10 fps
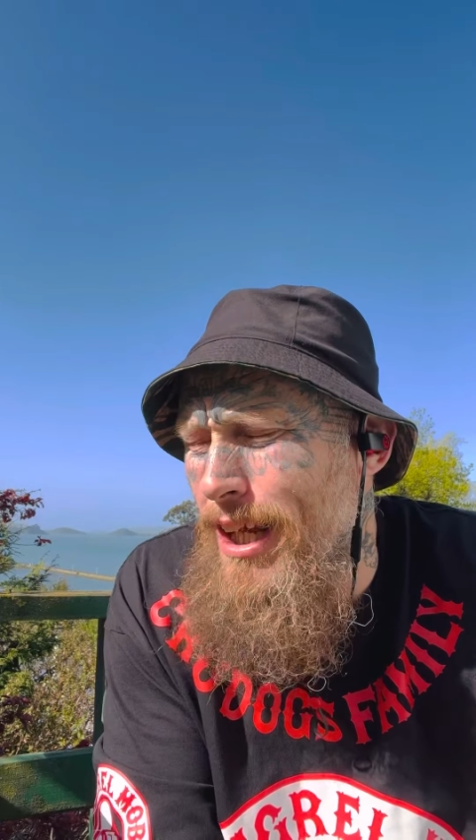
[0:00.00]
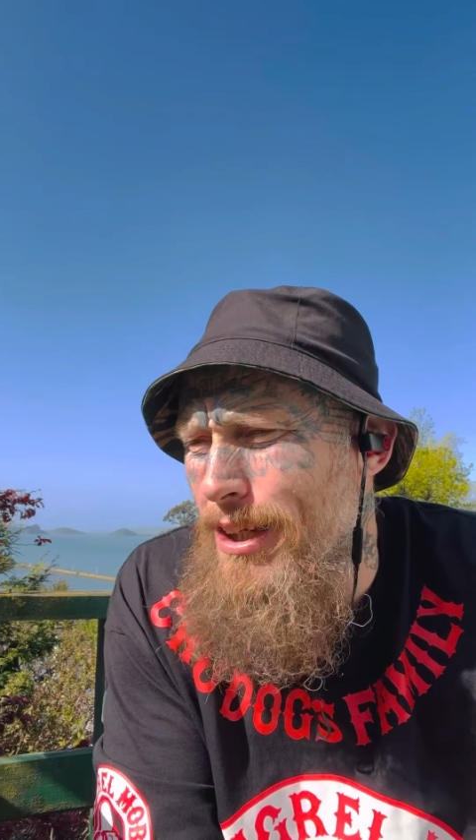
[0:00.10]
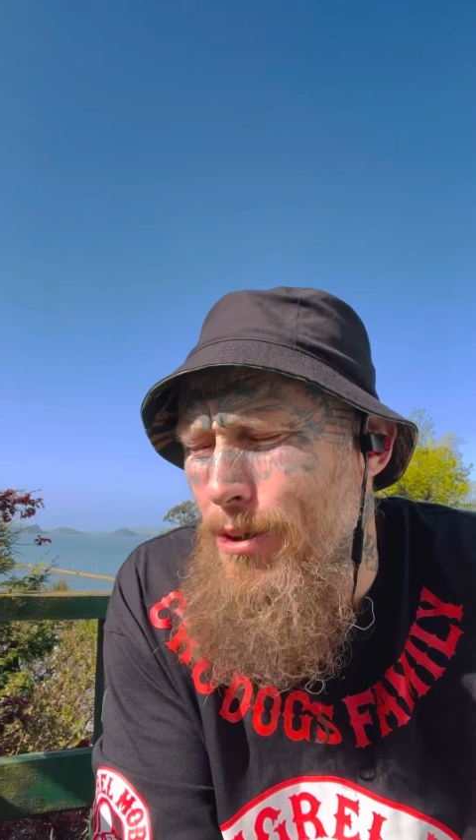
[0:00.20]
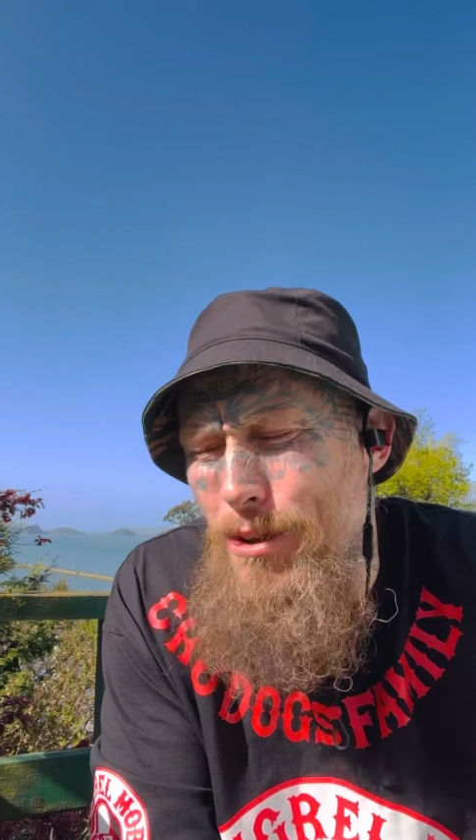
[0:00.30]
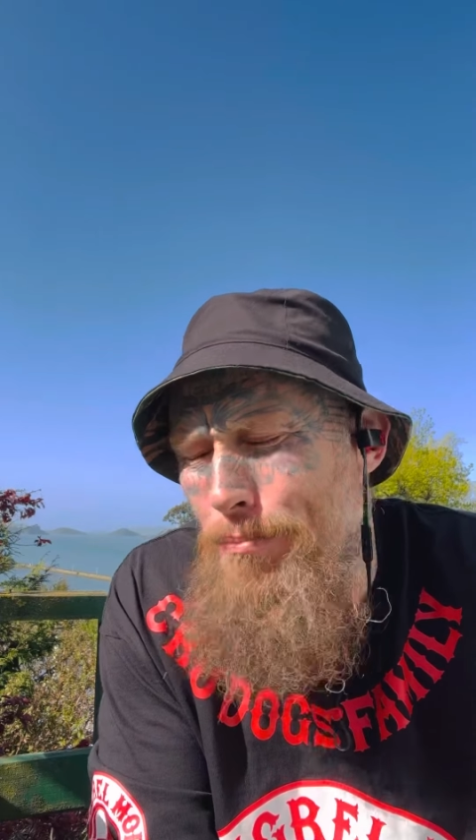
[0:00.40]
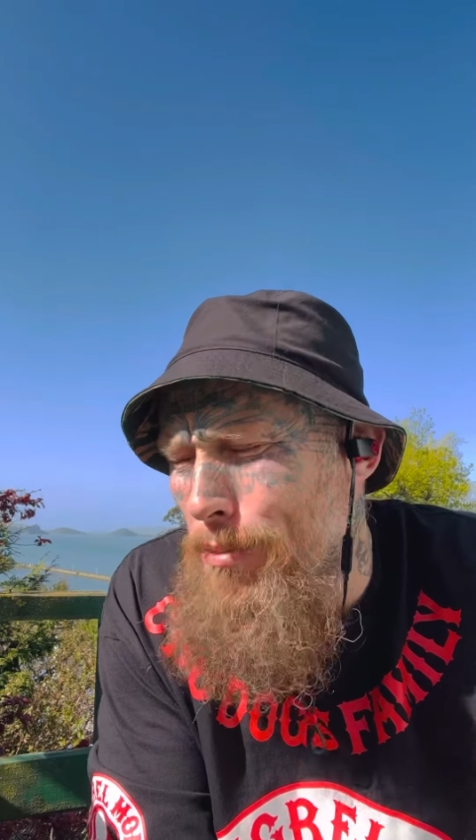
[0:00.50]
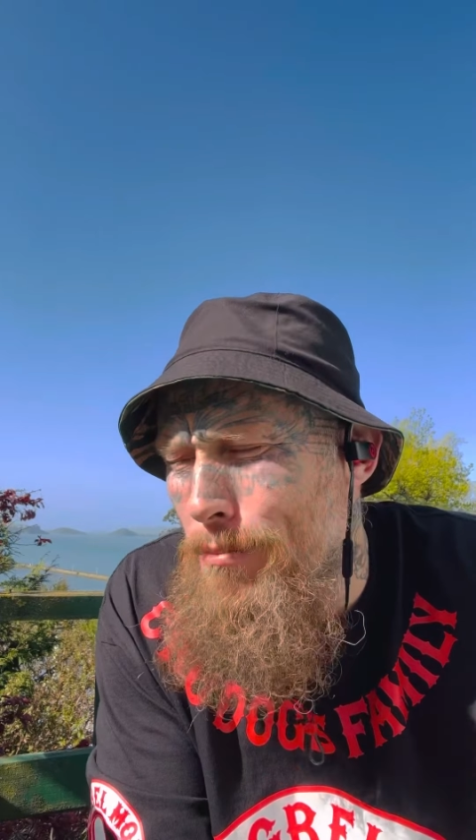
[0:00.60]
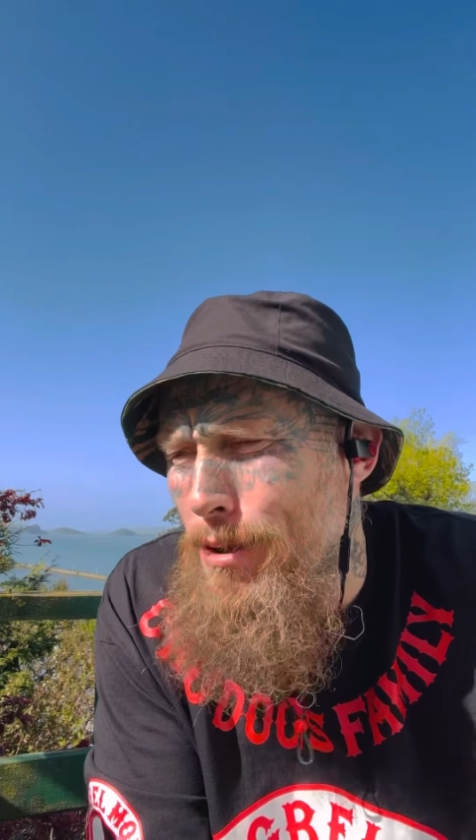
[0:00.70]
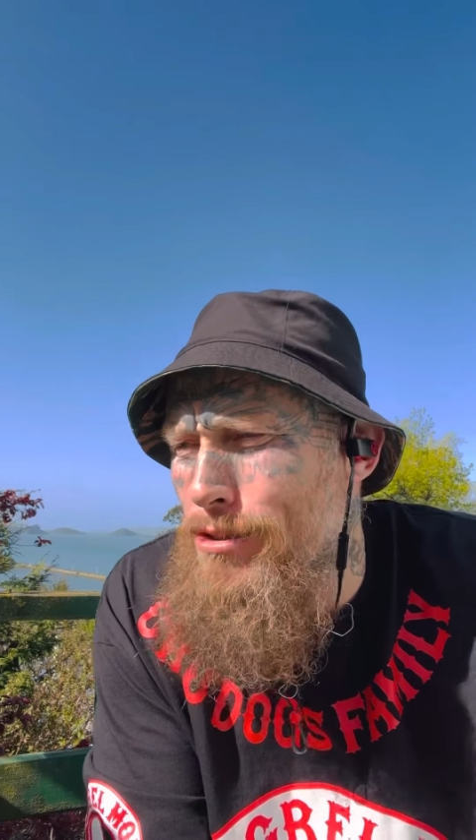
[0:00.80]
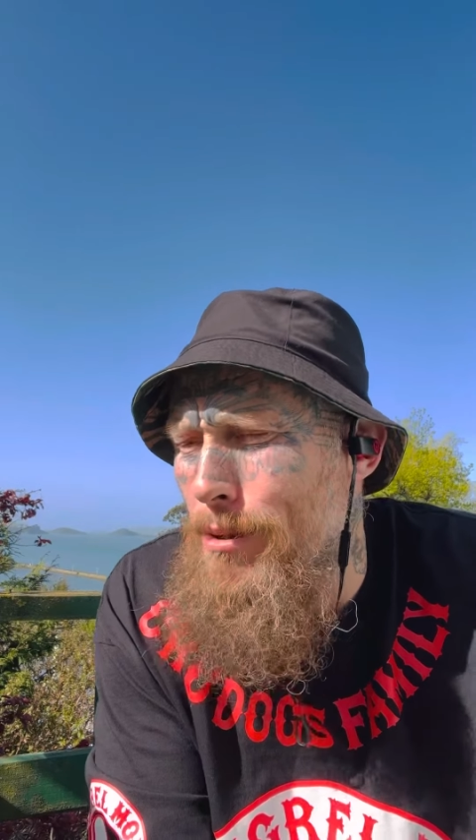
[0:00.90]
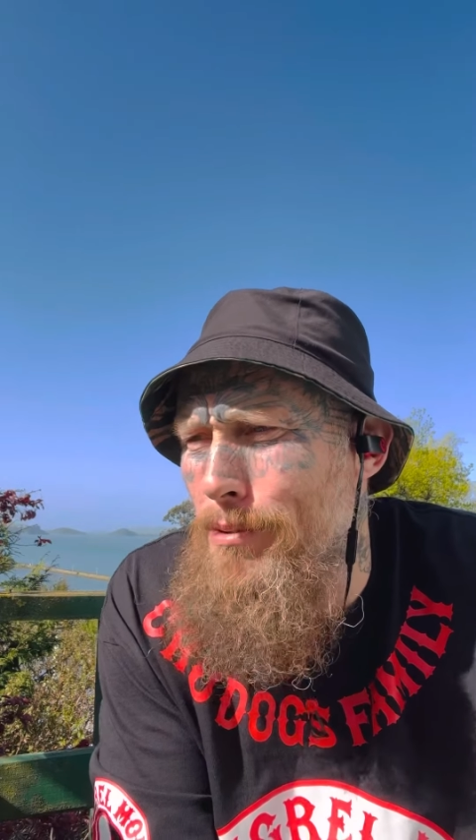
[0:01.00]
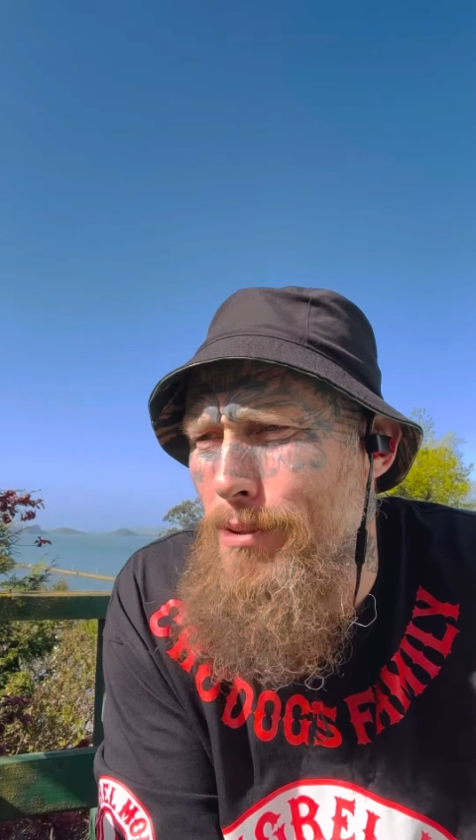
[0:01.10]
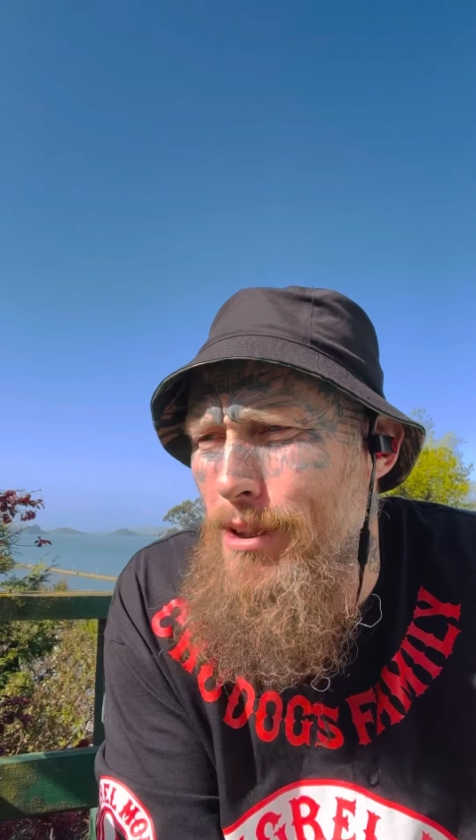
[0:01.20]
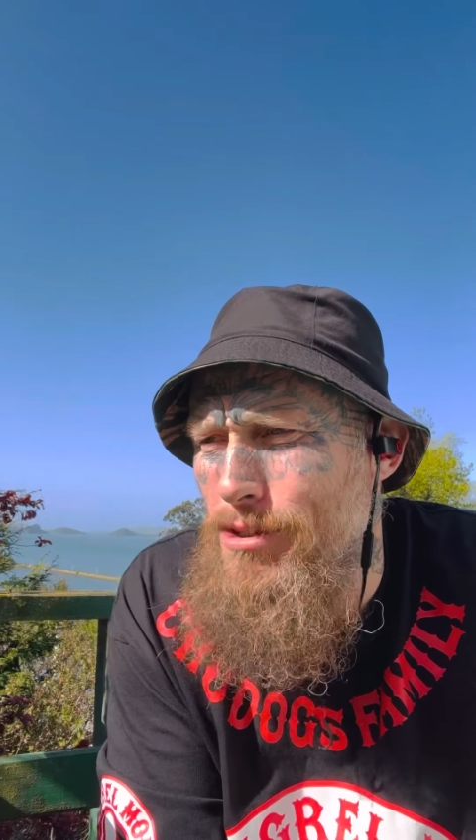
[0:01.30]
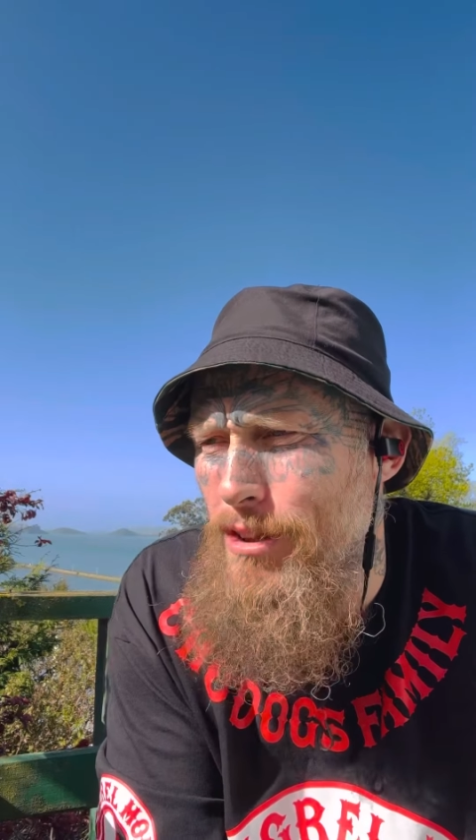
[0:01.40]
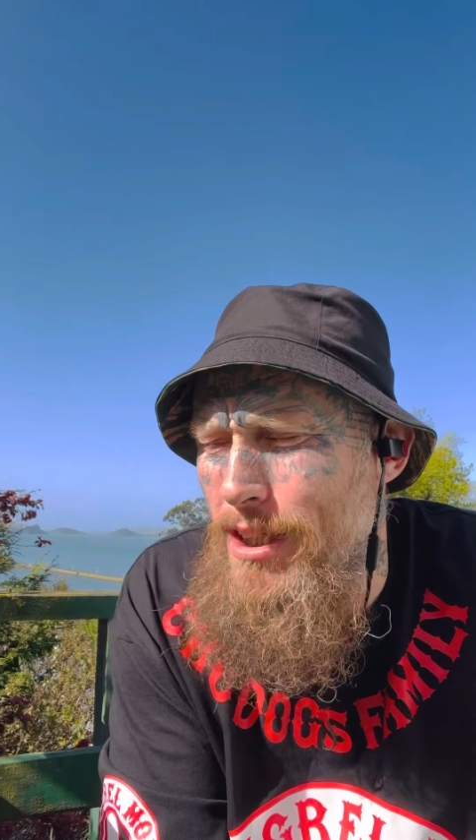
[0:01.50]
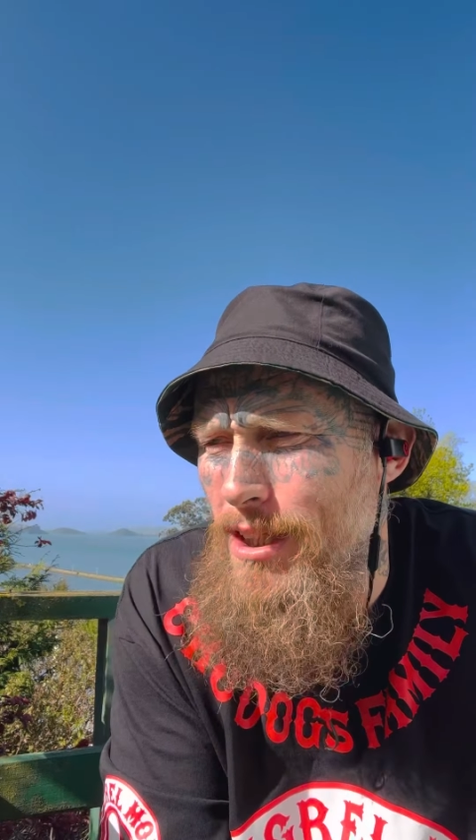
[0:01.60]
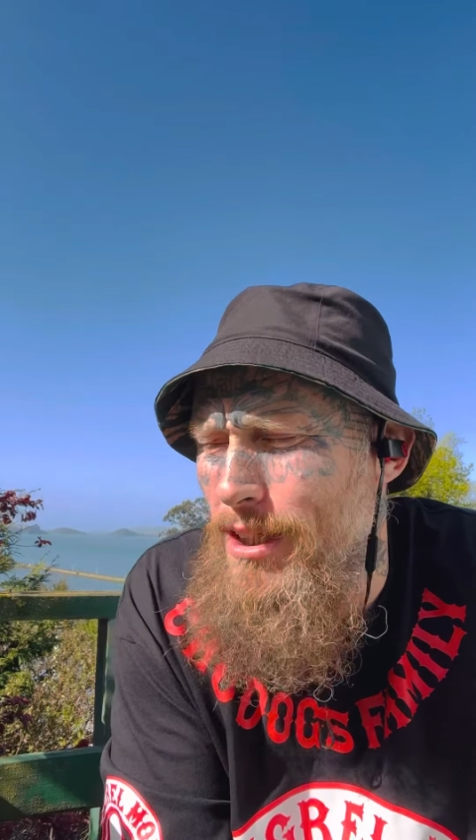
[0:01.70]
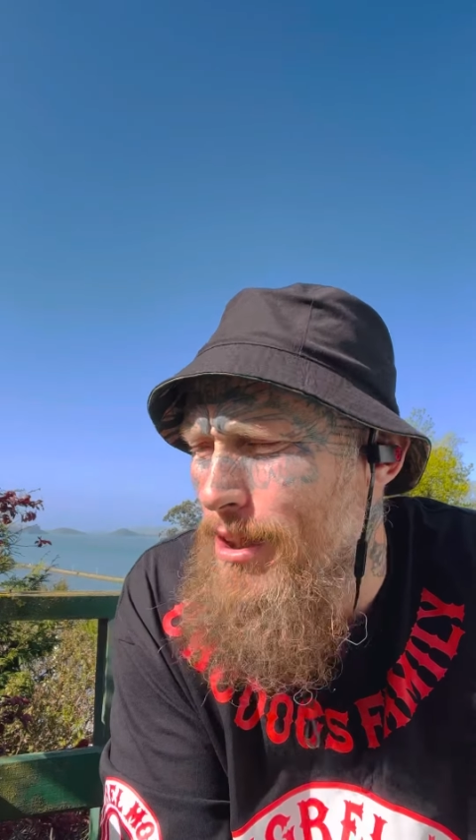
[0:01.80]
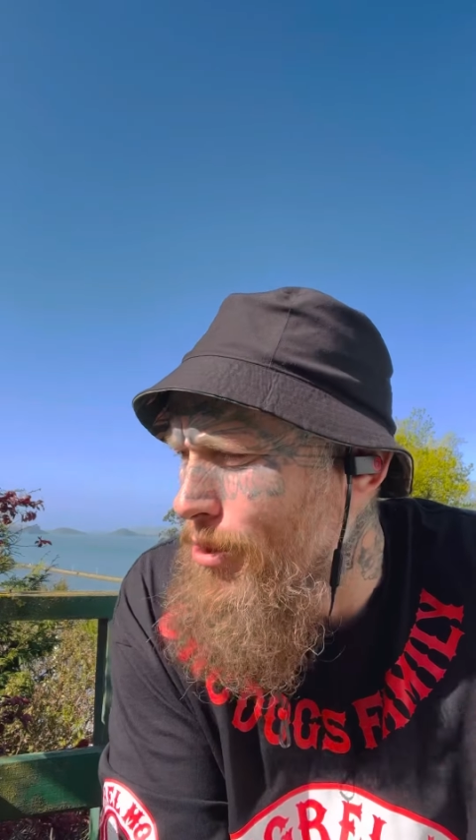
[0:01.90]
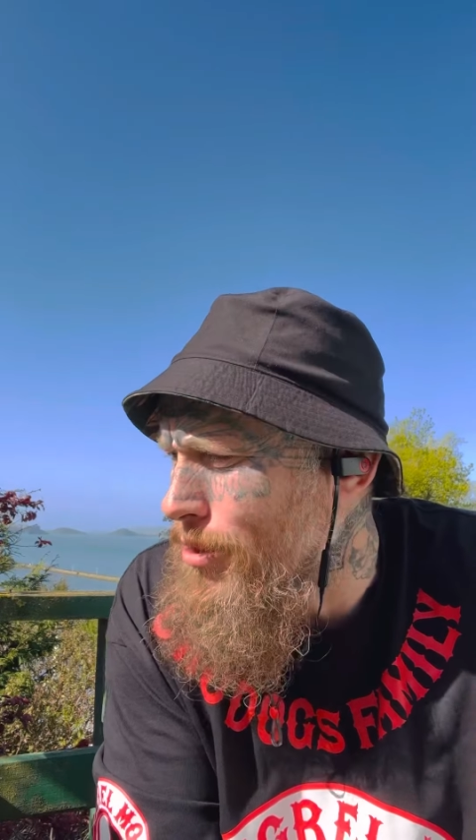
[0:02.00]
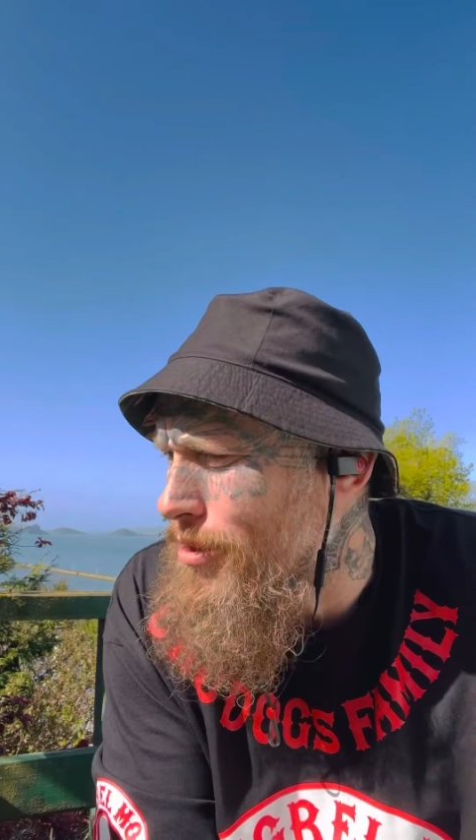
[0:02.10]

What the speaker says: Don't blow my trumpet, but I trained in a lot of